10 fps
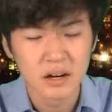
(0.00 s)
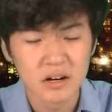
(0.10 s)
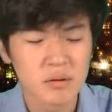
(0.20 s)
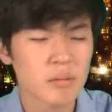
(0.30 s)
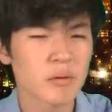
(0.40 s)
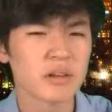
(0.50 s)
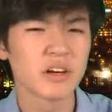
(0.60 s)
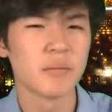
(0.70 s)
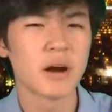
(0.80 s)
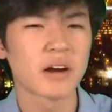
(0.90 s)
Remember when
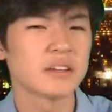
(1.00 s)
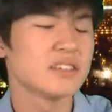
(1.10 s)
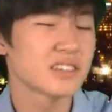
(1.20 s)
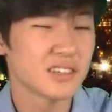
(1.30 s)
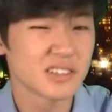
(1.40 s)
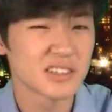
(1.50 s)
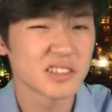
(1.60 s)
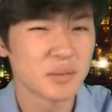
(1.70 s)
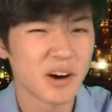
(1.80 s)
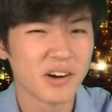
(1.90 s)
the American East Coast took a
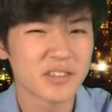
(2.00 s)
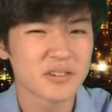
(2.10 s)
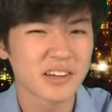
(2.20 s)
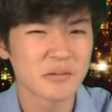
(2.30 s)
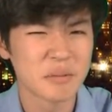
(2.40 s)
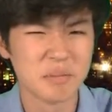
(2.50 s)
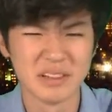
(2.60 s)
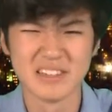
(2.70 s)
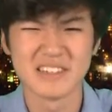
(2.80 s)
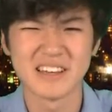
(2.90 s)
small earthquake and went
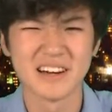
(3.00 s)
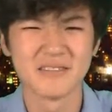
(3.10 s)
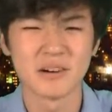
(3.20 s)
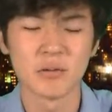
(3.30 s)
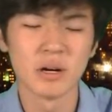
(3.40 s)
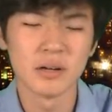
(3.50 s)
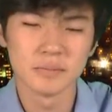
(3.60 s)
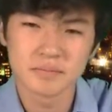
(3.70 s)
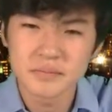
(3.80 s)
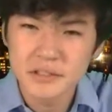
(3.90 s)
ballistic over it?
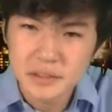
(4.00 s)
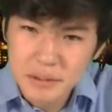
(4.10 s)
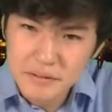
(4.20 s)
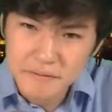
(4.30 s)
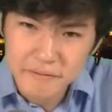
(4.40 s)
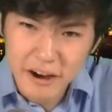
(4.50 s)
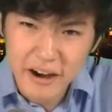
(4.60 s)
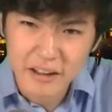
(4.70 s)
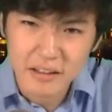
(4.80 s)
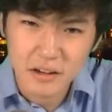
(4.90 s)
Well, to be
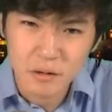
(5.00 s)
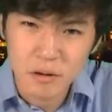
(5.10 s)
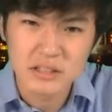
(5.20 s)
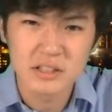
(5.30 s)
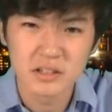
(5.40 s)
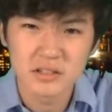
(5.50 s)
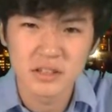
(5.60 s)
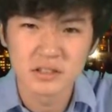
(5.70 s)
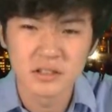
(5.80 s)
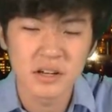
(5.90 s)
fair, the West Coast
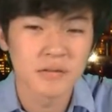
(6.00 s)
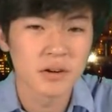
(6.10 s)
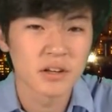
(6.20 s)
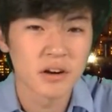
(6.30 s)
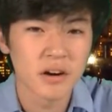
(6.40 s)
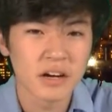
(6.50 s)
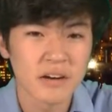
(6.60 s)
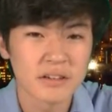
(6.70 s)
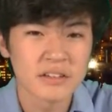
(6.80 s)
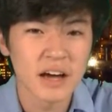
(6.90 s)
goes looking for an arc
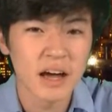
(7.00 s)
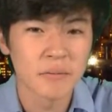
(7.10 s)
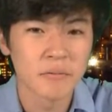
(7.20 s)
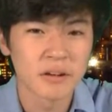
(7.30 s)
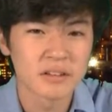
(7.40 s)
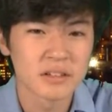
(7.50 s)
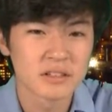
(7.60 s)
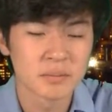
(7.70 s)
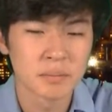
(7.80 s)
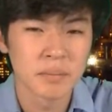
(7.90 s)
every time when
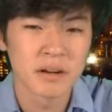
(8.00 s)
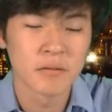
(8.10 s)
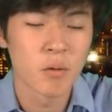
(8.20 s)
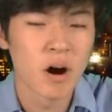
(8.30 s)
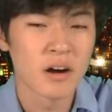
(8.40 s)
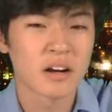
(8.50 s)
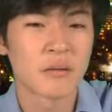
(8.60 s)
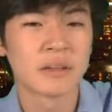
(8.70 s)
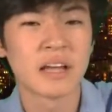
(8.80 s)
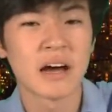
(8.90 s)
there's a bit of water
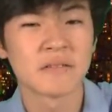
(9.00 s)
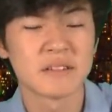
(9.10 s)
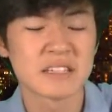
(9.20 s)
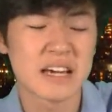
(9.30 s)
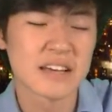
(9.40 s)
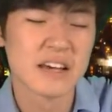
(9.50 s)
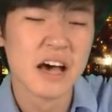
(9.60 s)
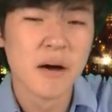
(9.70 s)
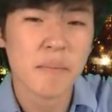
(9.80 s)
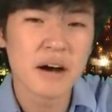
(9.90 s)
coming down from the skies.
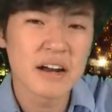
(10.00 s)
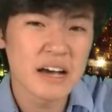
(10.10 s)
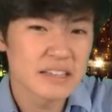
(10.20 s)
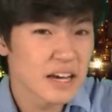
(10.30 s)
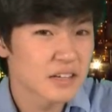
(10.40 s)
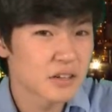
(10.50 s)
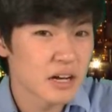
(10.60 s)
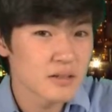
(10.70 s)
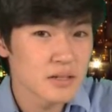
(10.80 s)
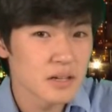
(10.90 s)
But I
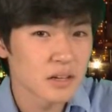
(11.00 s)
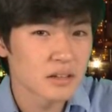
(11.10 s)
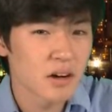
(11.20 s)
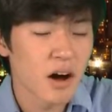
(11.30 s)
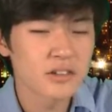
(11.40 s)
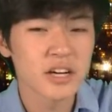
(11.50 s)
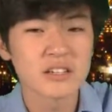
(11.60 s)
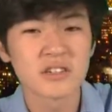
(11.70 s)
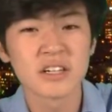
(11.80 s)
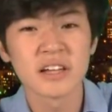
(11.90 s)
digress. In
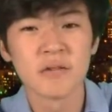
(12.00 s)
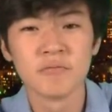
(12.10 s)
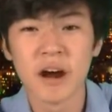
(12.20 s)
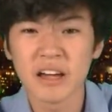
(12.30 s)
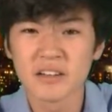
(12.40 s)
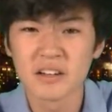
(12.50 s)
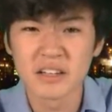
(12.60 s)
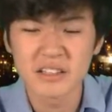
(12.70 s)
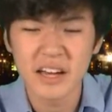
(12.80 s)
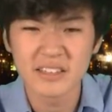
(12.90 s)
contrast, Chile
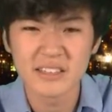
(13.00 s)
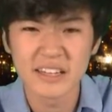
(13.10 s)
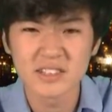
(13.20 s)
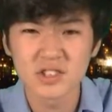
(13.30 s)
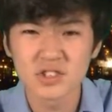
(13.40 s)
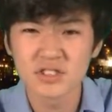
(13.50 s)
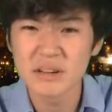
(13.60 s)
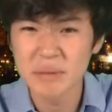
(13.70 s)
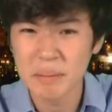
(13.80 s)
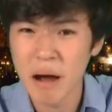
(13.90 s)
regularly takes
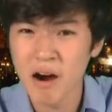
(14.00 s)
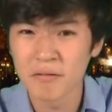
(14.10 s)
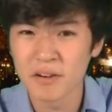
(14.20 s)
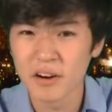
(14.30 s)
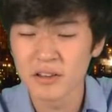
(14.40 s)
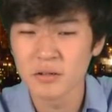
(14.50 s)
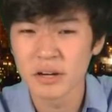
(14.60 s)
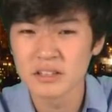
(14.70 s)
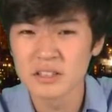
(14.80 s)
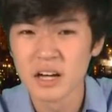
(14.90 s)
extremely powerful
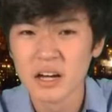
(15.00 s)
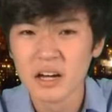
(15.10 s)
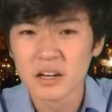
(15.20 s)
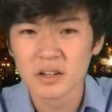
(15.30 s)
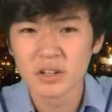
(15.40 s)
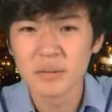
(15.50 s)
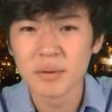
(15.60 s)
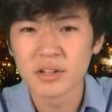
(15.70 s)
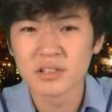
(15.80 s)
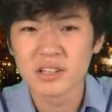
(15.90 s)
earthquakes.
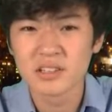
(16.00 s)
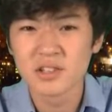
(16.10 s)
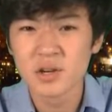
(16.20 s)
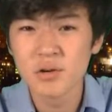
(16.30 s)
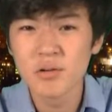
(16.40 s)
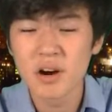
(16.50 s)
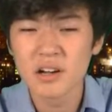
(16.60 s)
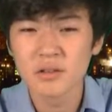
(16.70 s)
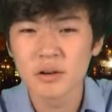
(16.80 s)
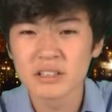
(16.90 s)
Coquimbo took 2
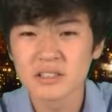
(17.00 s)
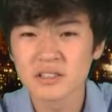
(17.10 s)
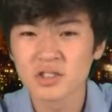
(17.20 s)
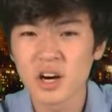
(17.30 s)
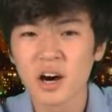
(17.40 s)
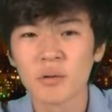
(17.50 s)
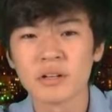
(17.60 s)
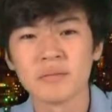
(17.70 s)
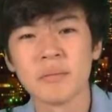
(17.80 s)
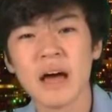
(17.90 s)
earthquakes in the jaw
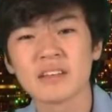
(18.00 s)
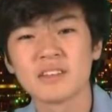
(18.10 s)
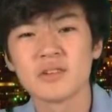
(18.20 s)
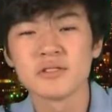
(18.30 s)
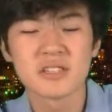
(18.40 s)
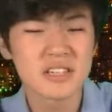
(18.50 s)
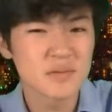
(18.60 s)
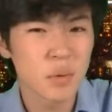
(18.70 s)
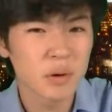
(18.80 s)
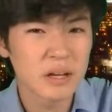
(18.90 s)
when a magnitude
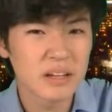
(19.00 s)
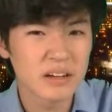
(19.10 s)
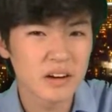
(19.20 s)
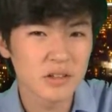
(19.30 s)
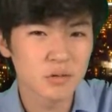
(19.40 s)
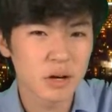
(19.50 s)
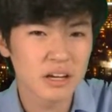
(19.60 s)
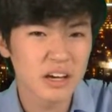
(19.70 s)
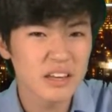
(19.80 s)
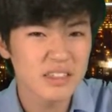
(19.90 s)
6.8 earthquake hit